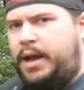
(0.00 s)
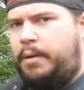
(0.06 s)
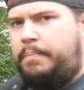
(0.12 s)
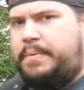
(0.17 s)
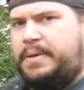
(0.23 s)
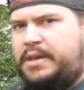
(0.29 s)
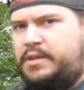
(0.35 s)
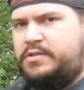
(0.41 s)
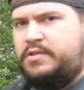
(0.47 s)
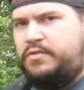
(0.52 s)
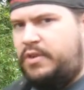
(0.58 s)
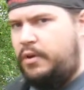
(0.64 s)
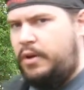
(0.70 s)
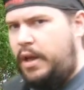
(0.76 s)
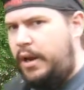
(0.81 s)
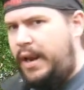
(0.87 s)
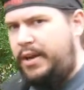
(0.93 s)
up, because if
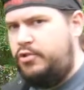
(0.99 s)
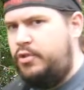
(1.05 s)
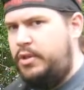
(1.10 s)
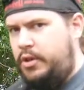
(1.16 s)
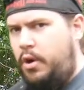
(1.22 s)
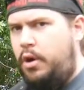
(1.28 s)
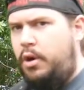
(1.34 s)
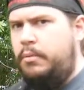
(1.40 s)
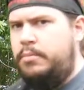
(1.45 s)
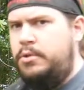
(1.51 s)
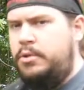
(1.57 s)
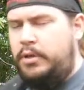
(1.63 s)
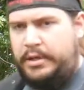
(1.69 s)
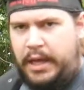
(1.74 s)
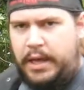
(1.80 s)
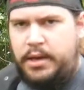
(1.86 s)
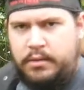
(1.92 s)
they're not actually armed,
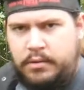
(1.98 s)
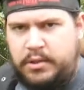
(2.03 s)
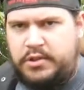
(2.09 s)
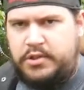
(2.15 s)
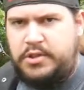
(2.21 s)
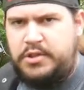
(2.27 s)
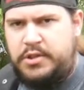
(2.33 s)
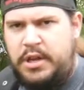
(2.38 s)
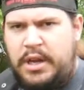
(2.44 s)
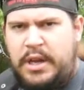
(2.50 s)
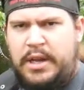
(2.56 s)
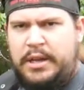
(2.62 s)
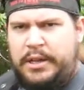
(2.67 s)
again, I'll just